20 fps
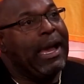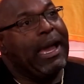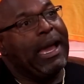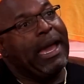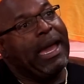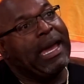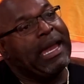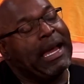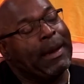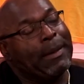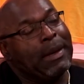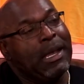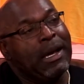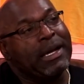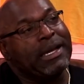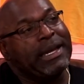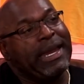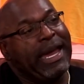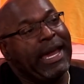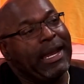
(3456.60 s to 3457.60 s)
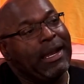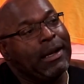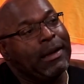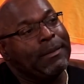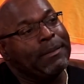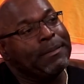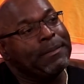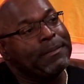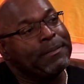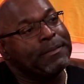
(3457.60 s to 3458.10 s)
And I'm looking at
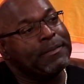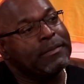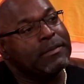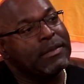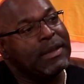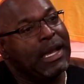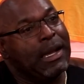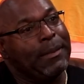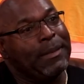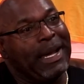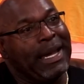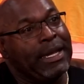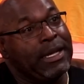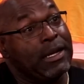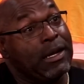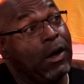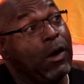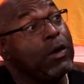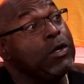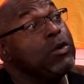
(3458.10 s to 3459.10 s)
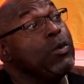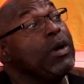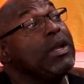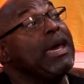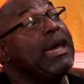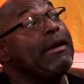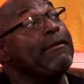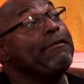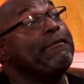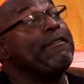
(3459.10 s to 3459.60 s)
him. I'm like, oh, you want to
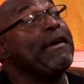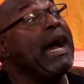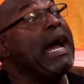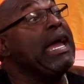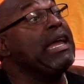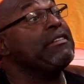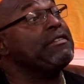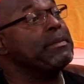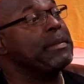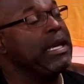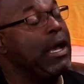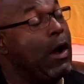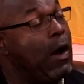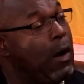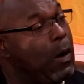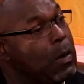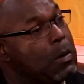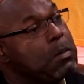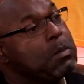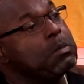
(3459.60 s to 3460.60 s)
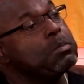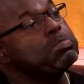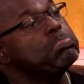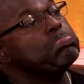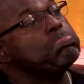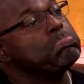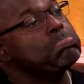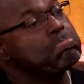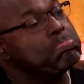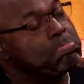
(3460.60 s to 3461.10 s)
F5 me? Oh.
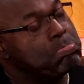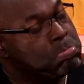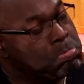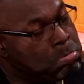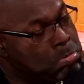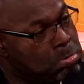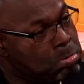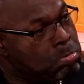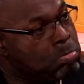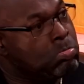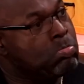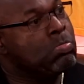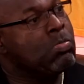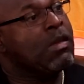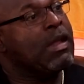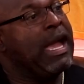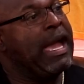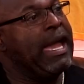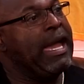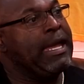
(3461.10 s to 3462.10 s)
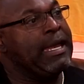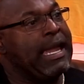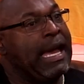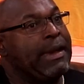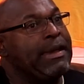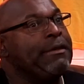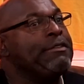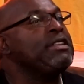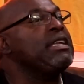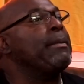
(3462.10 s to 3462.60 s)
And
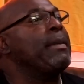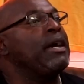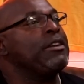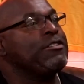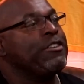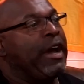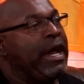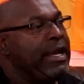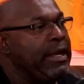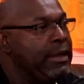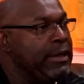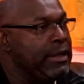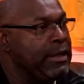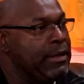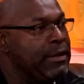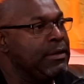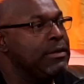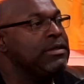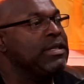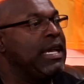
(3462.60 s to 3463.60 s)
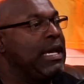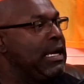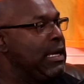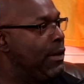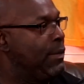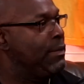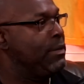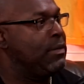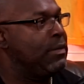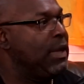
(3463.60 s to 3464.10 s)
every time I try to tell
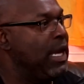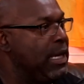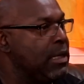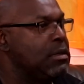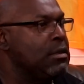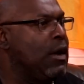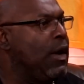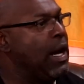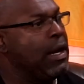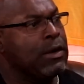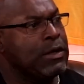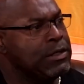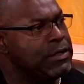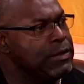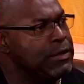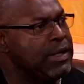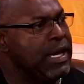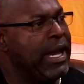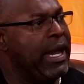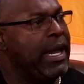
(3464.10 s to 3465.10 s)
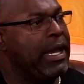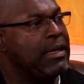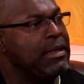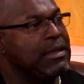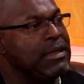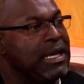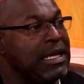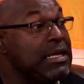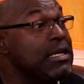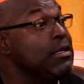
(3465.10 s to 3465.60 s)
him, like, no, I don't do that,
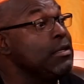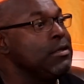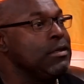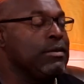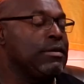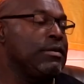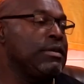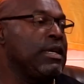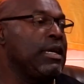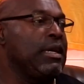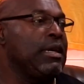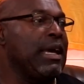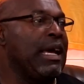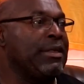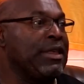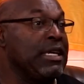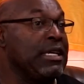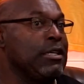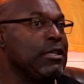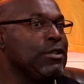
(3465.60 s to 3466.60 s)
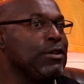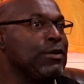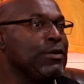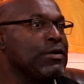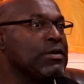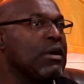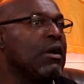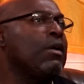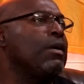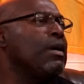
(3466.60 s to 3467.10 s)
then he'd say, I think he'd
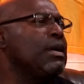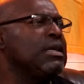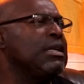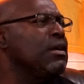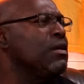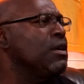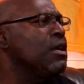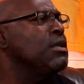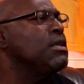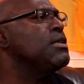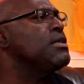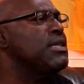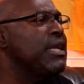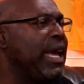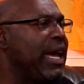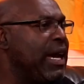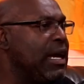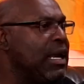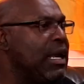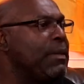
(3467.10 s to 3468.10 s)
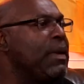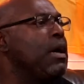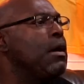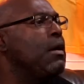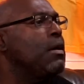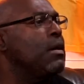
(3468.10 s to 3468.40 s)
use, oh, you don't understand. I'm like,